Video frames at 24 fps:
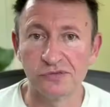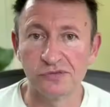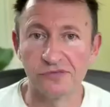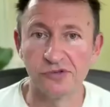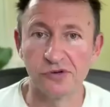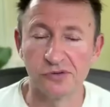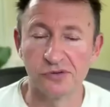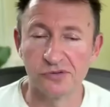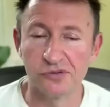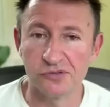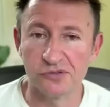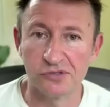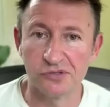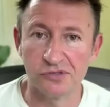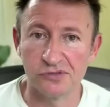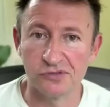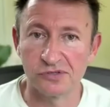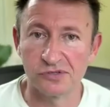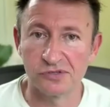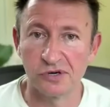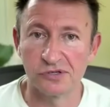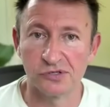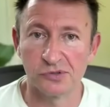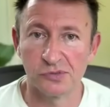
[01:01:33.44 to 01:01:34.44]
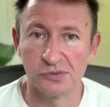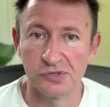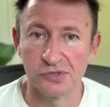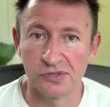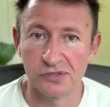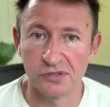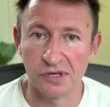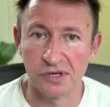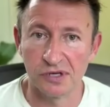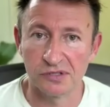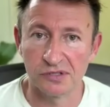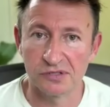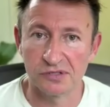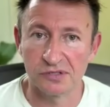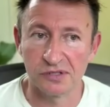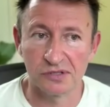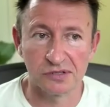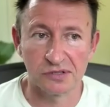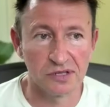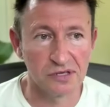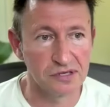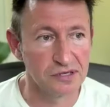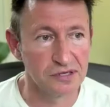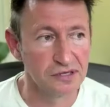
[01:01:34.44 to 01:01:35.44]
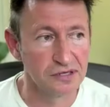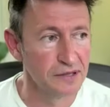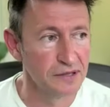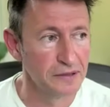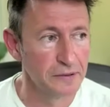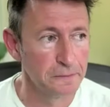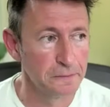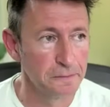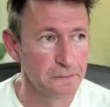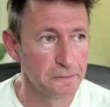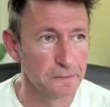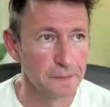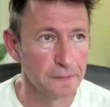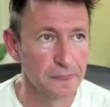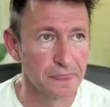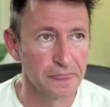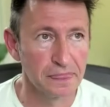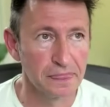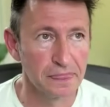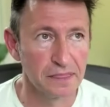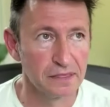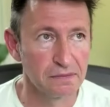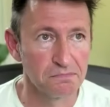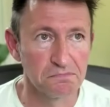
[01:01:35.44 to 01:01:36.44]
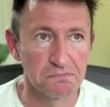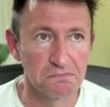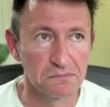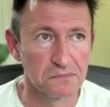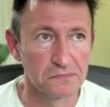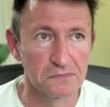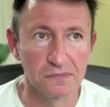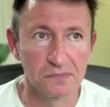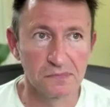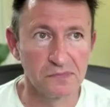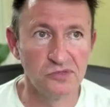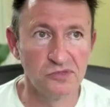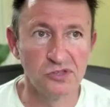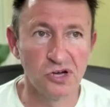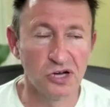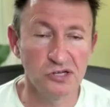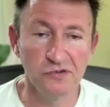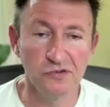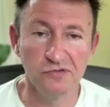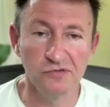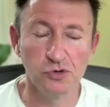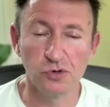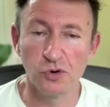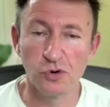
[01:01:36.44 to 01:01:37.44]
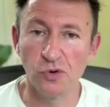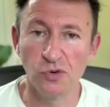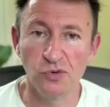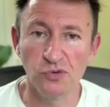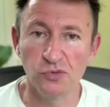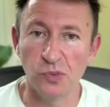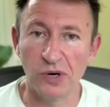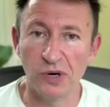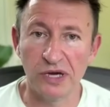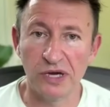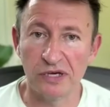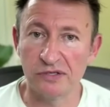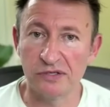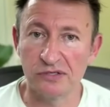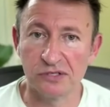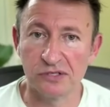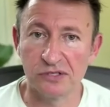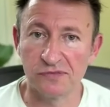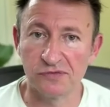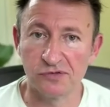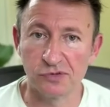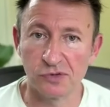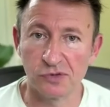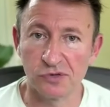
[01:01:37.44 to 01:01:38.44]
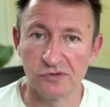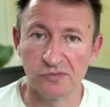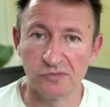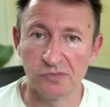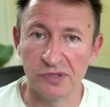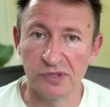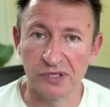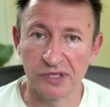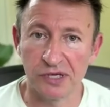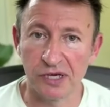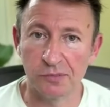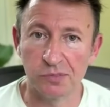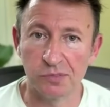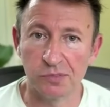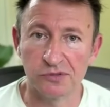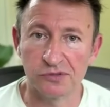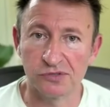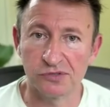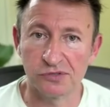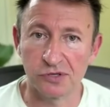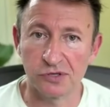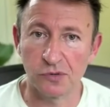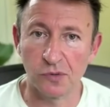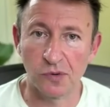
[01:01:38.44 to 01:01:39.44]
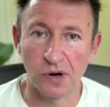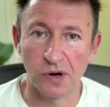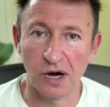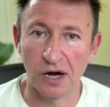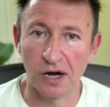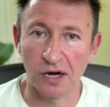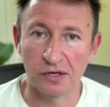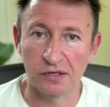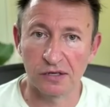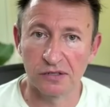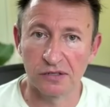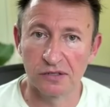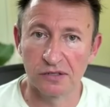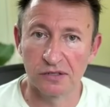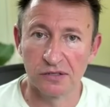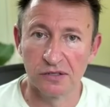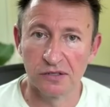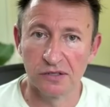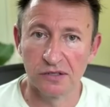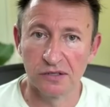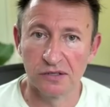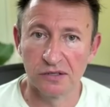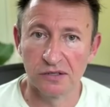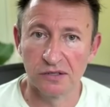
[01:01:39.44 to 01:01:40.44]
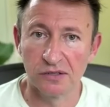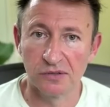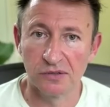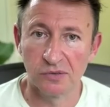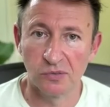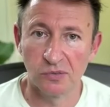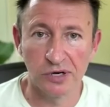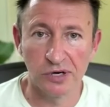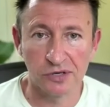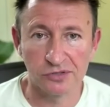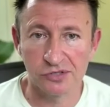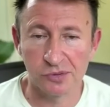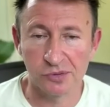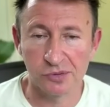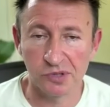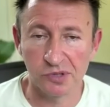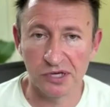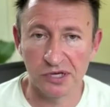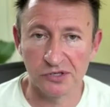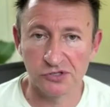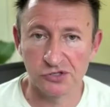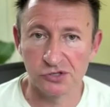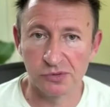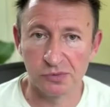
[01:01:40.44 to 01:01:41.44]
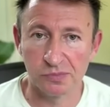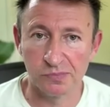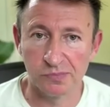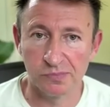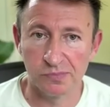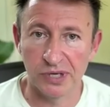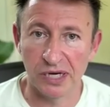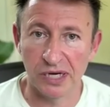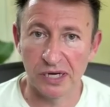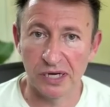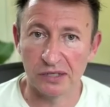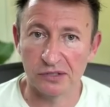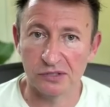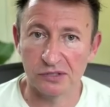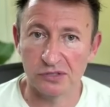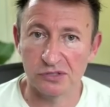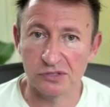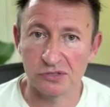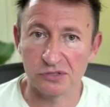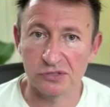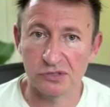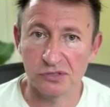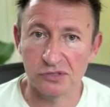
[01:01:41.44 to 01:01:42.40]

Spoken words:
those, and you start to realize that like none of your old ways of sort of being able to grok where to place your bets.